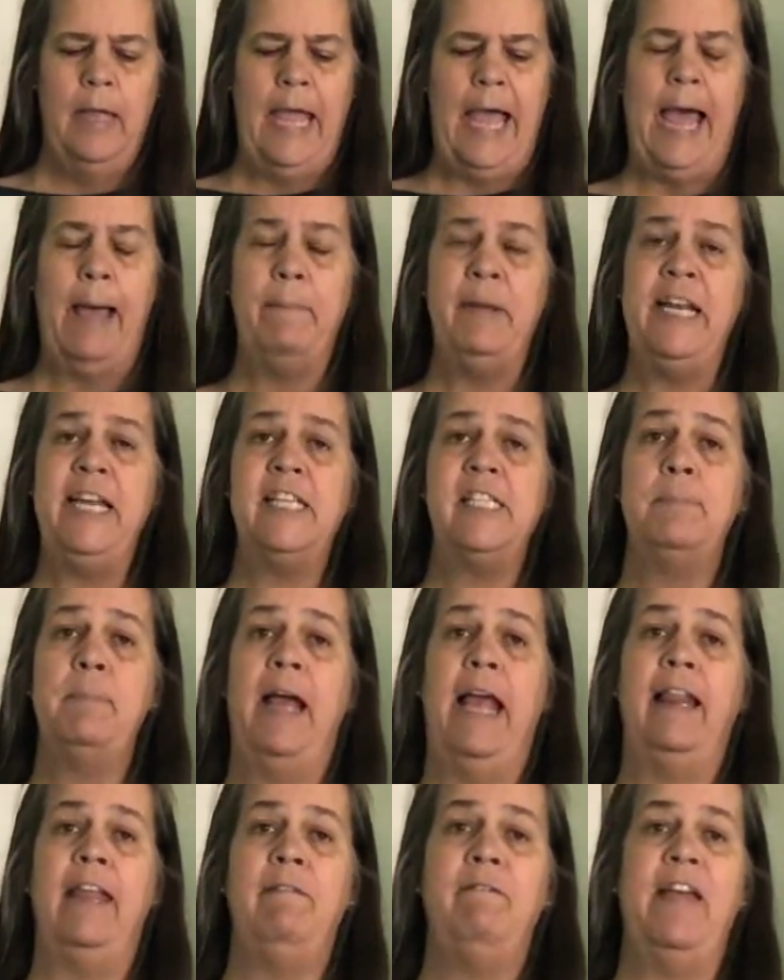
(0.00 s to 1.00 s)
How many
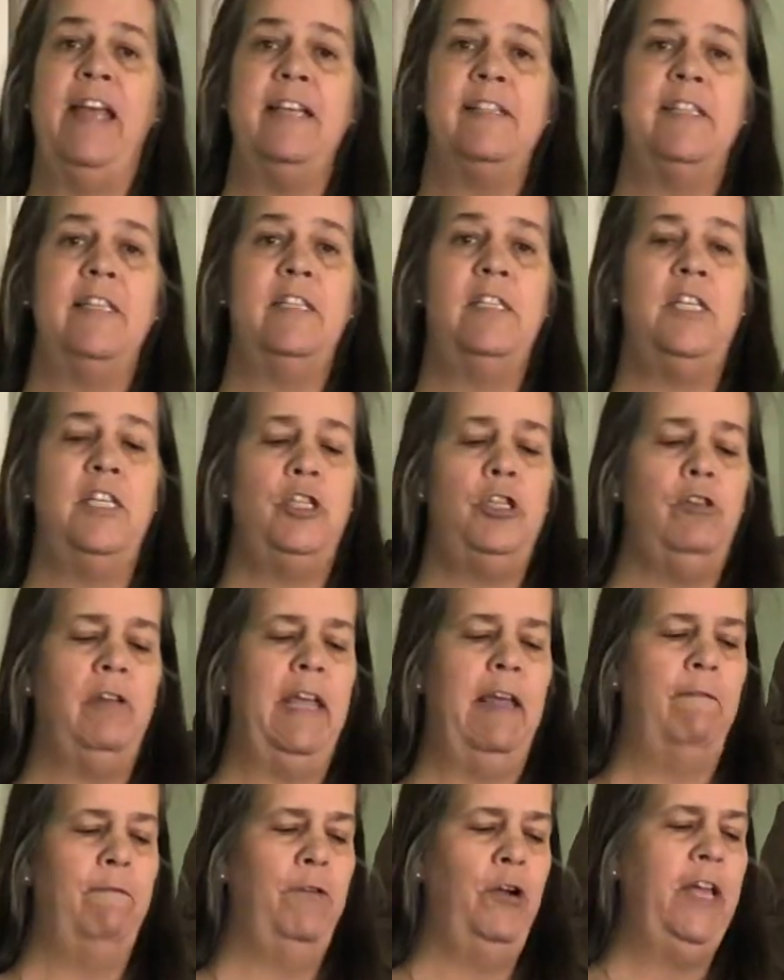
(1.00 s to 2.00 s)
smiley faces did you
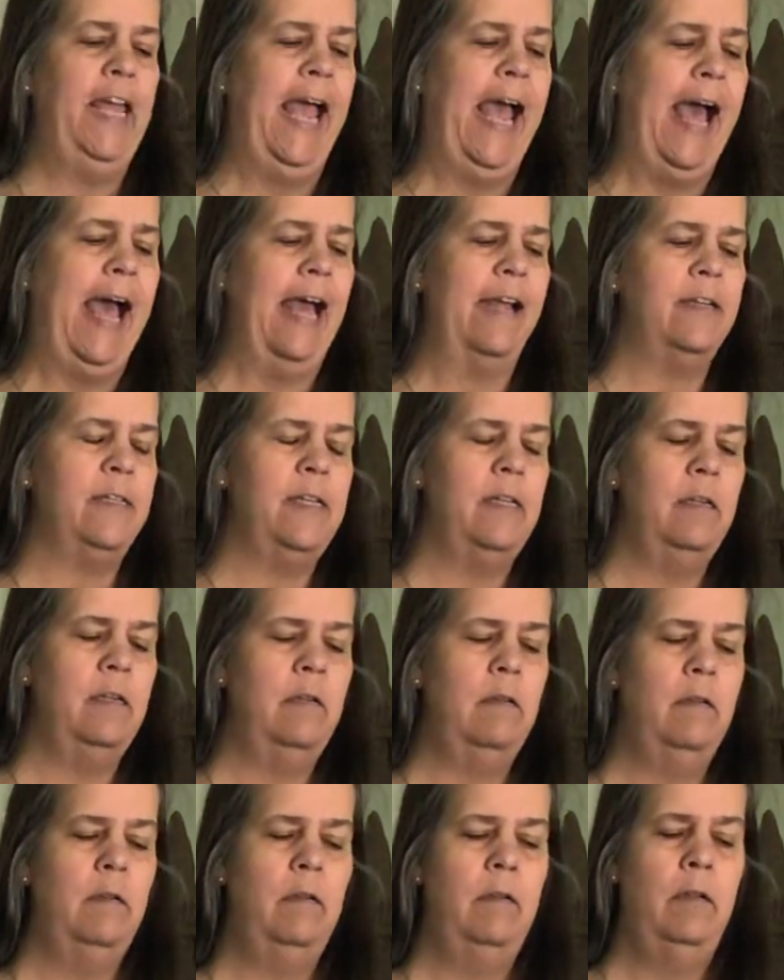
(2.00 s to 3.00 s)
get for cat?
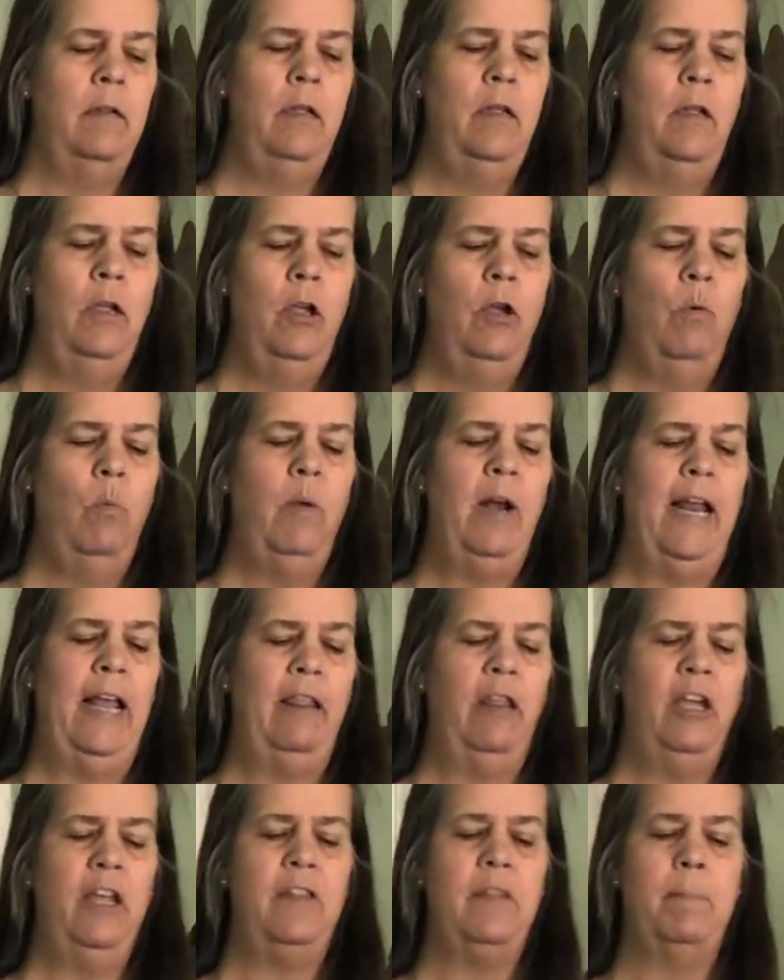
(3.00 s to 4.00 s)
When I
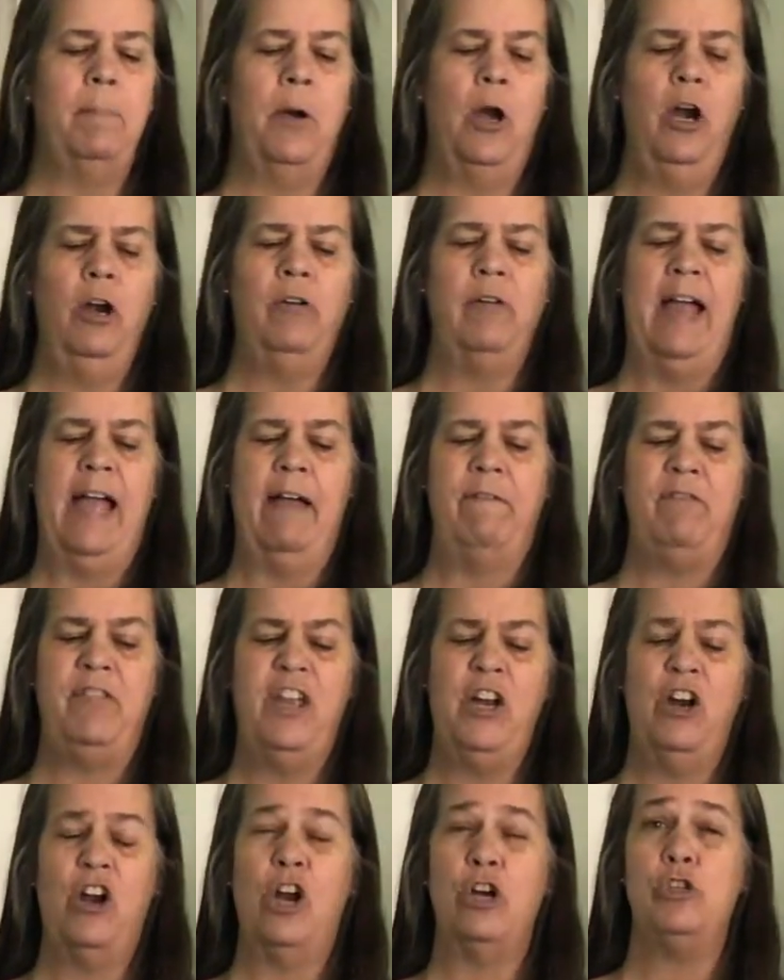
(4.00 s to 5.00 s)
look at the bar graph,
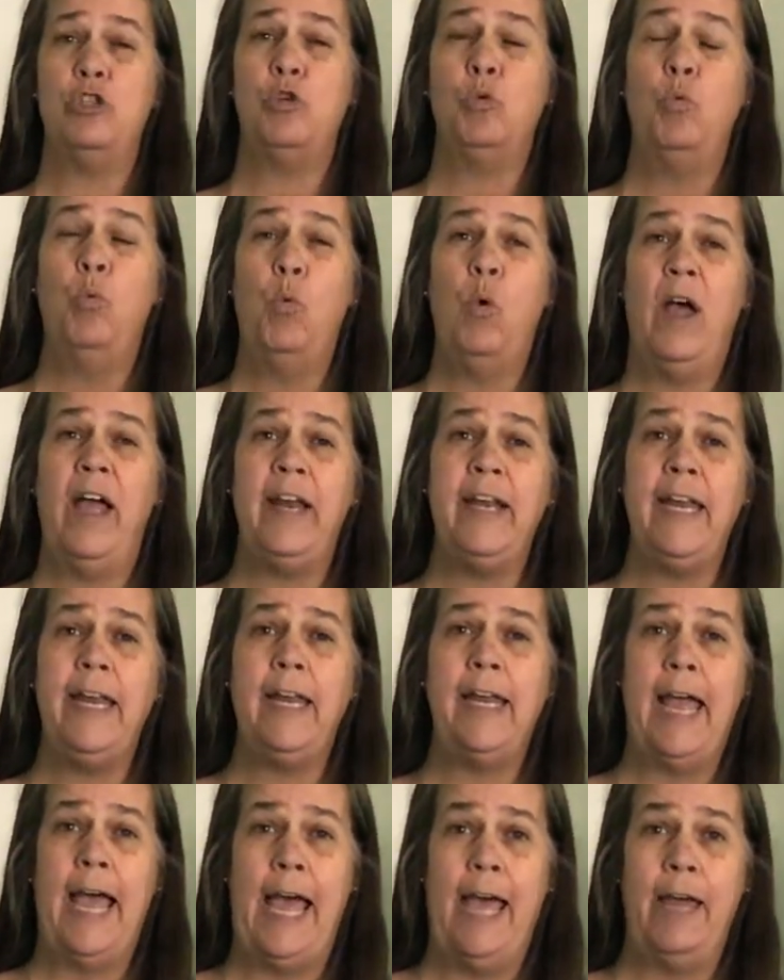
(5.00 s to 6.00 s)
there are 20
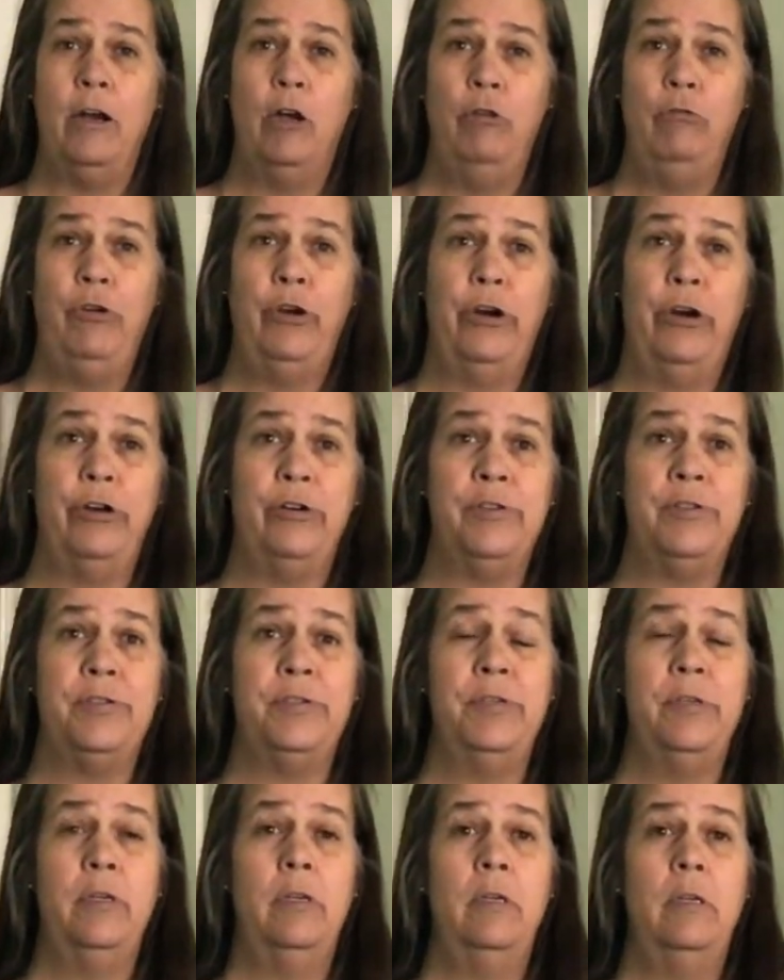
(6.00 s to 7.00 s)
cat owners.
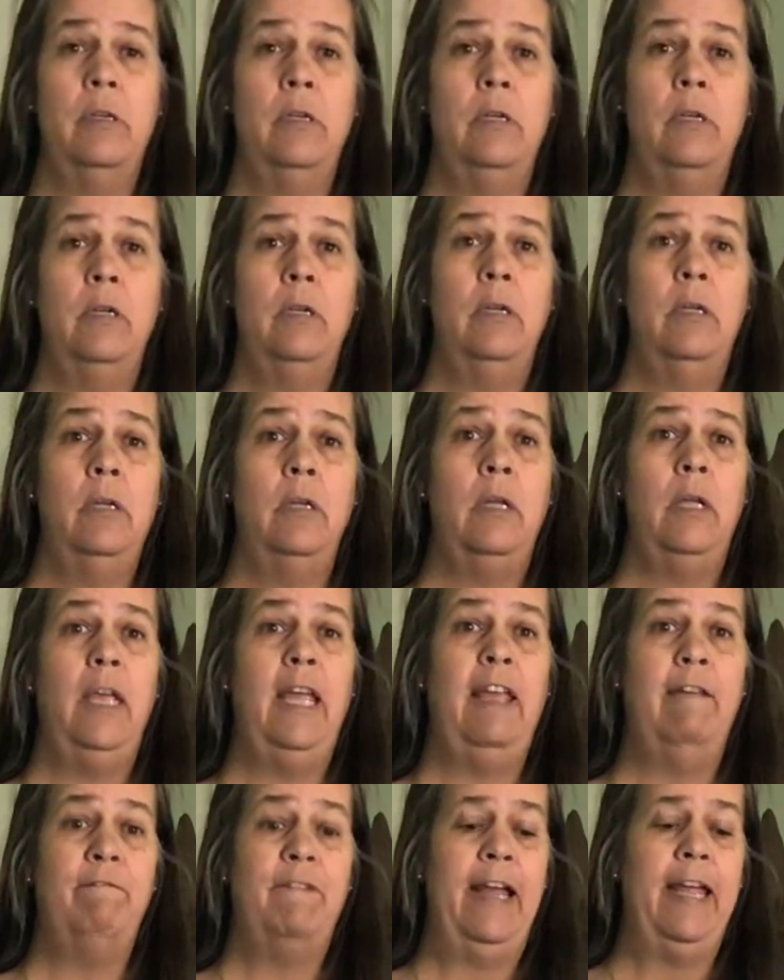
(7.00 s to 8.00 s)

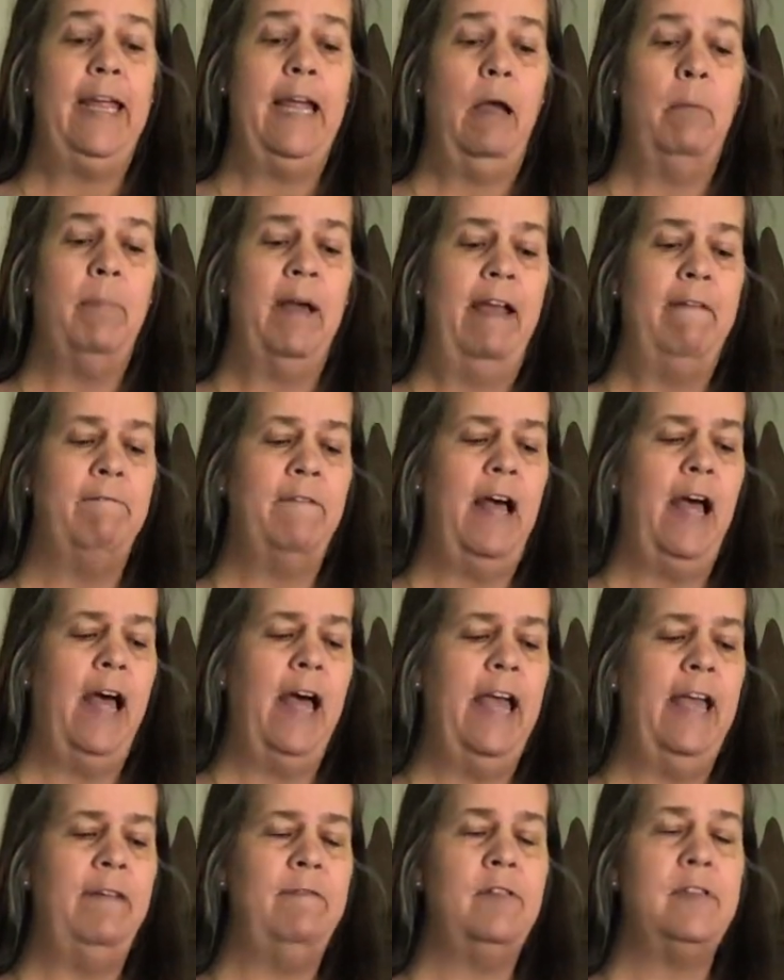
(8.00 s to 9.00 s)
If I count by
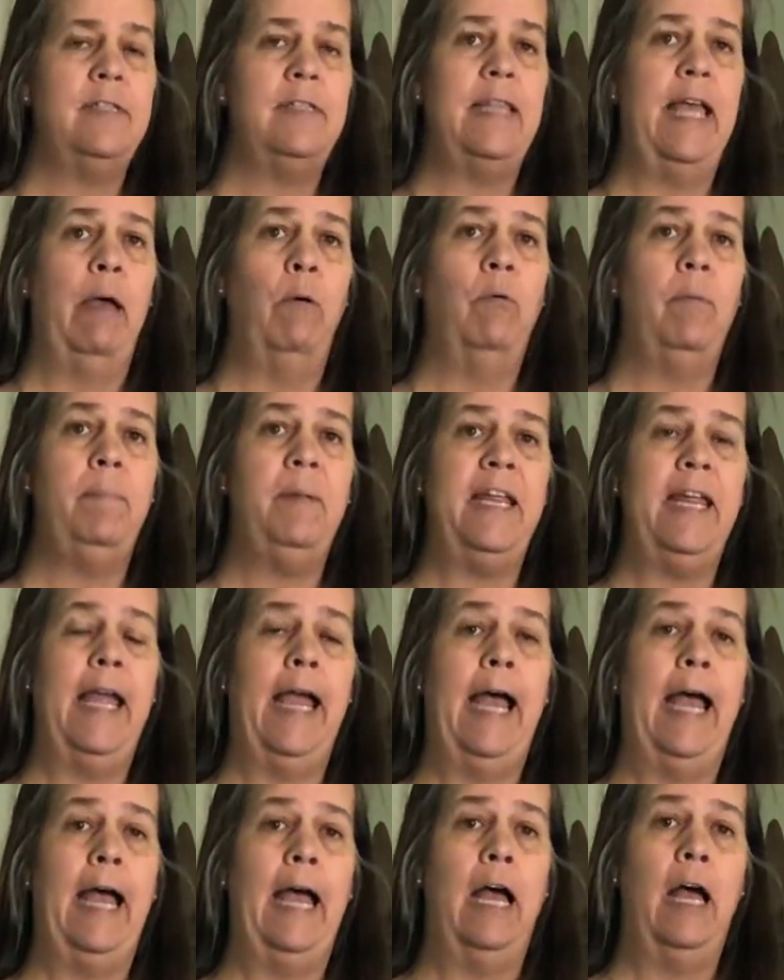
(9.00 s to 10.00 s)
5s, that would be
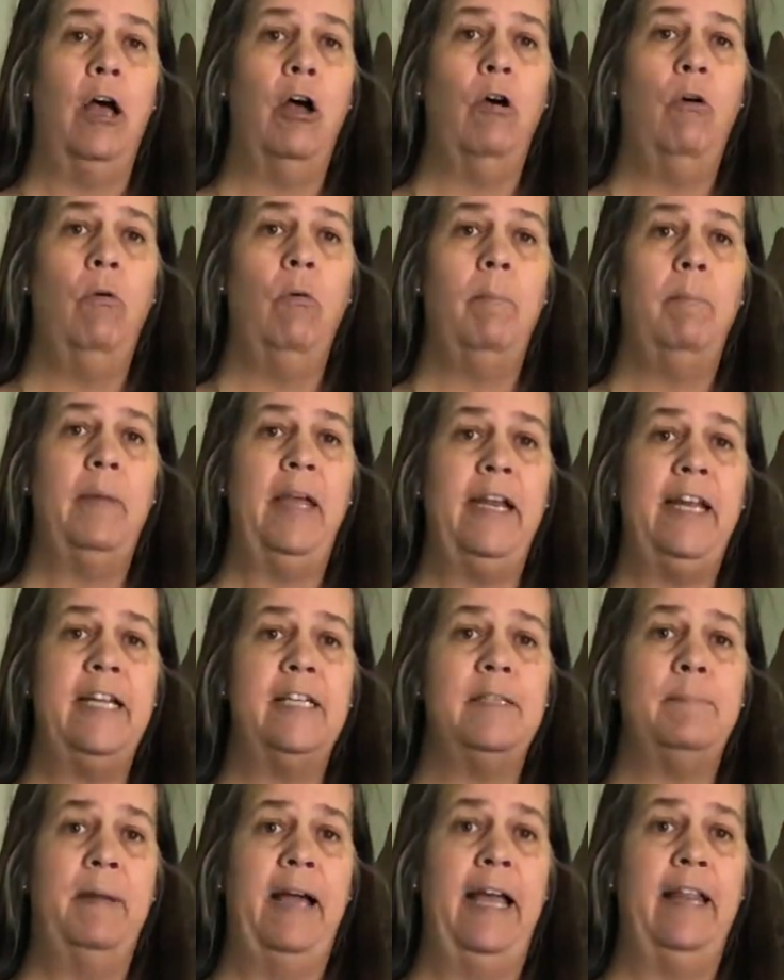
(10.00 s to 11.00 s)
how many
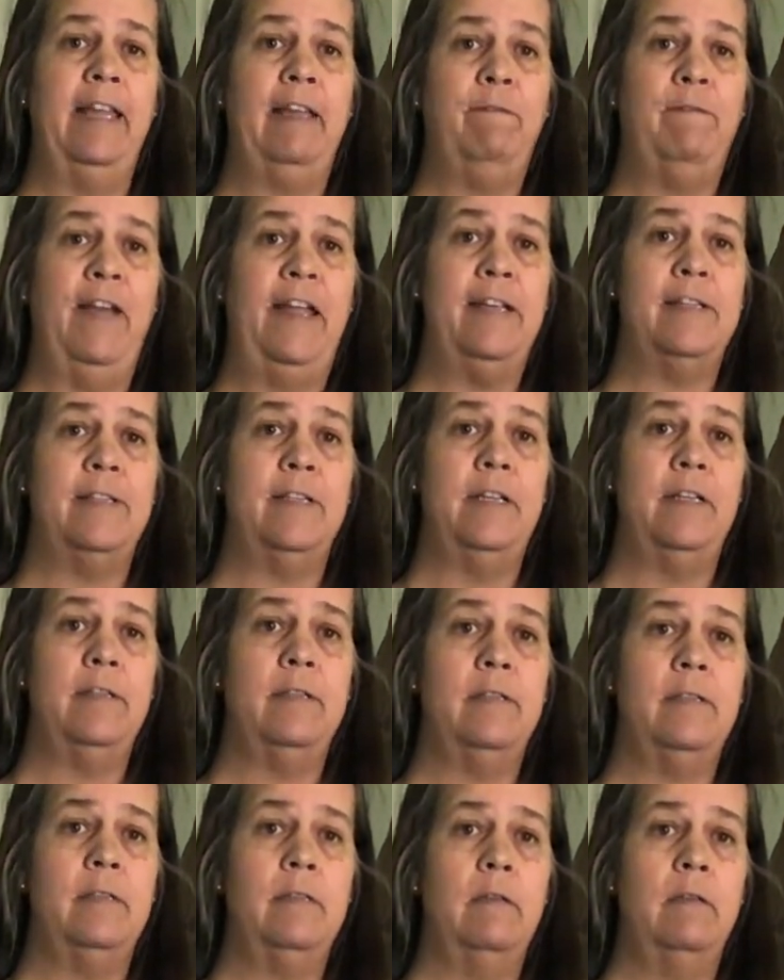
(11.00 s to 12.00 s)
smiley
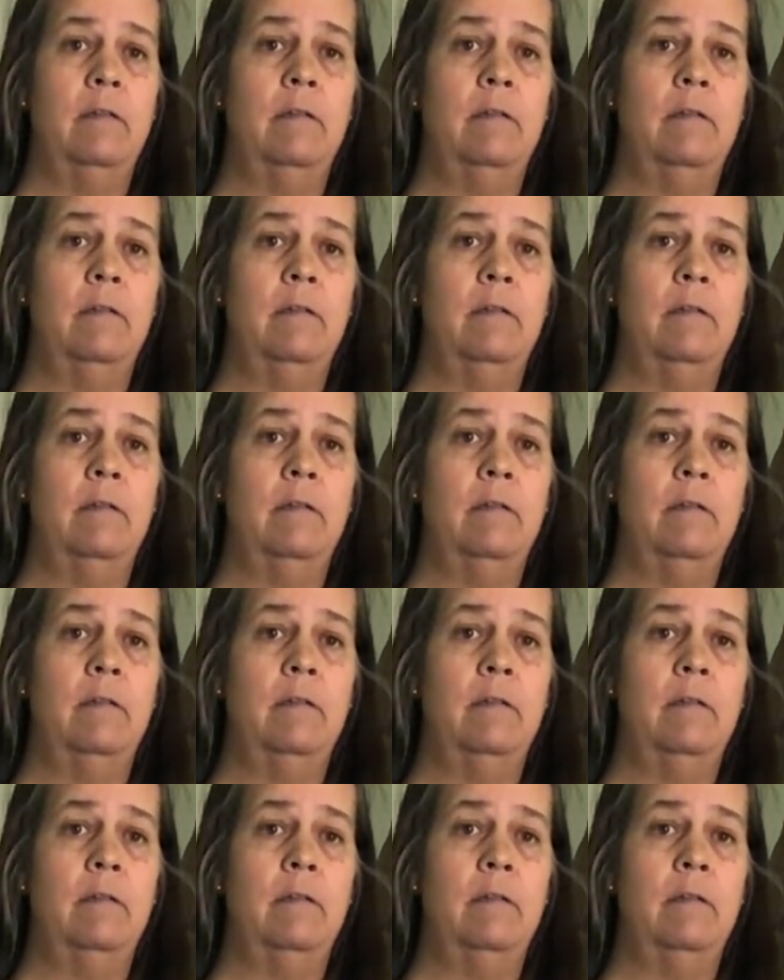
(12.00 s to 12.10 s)
faces?